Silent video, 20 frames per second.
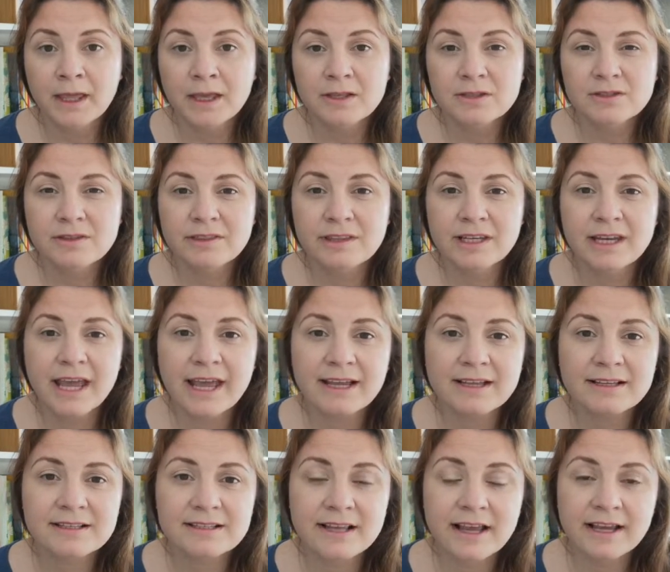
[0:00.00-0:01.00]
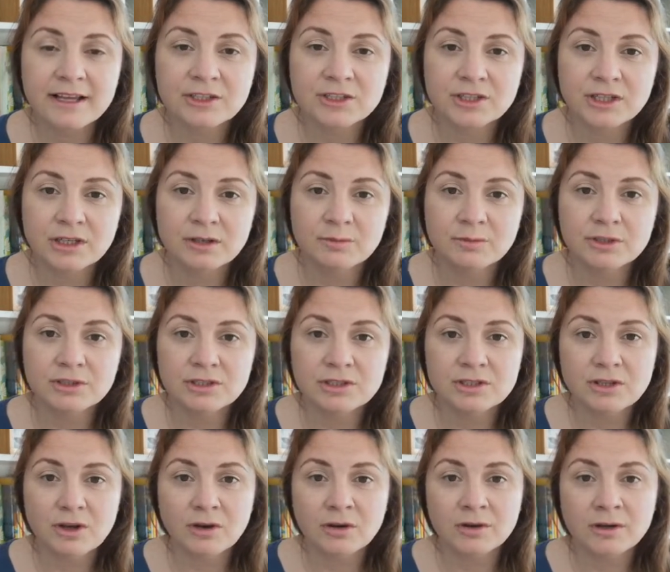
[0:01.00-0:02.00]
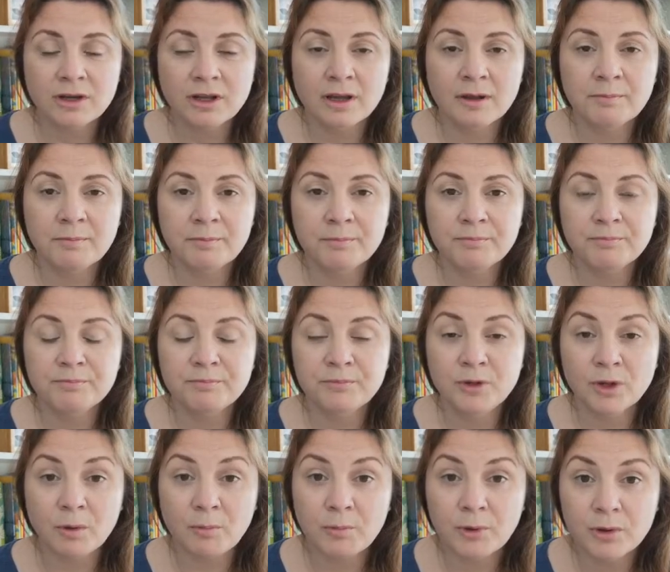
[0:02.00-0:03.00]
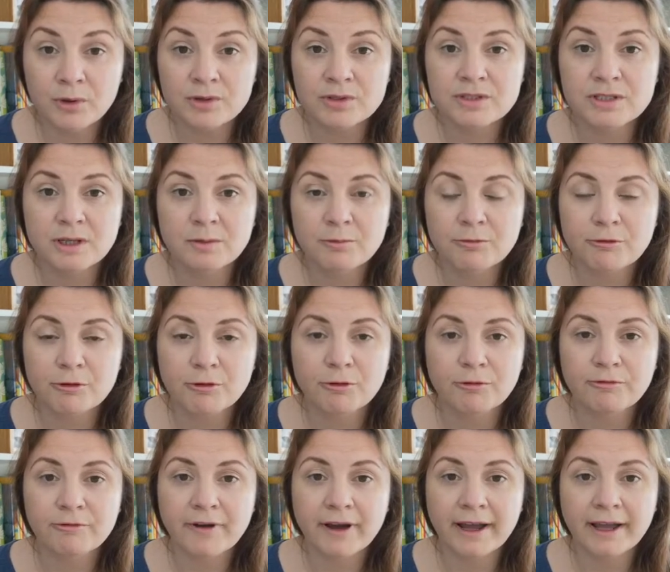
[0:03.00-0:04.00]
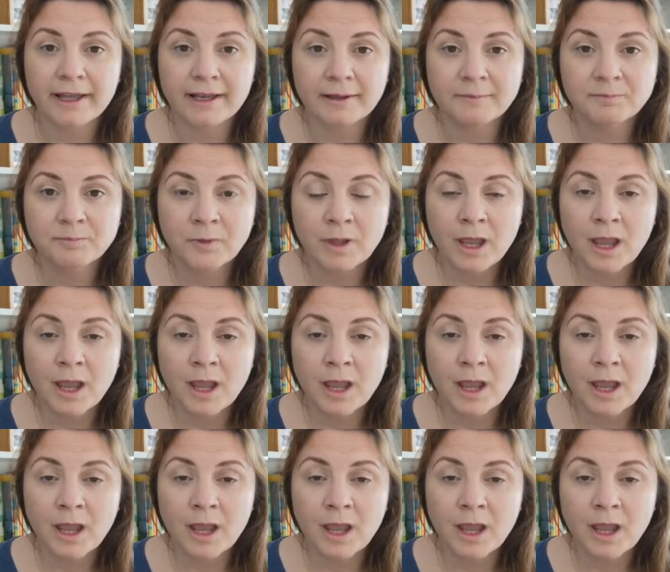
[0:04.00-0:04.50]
So the next section, which is on your personal profile,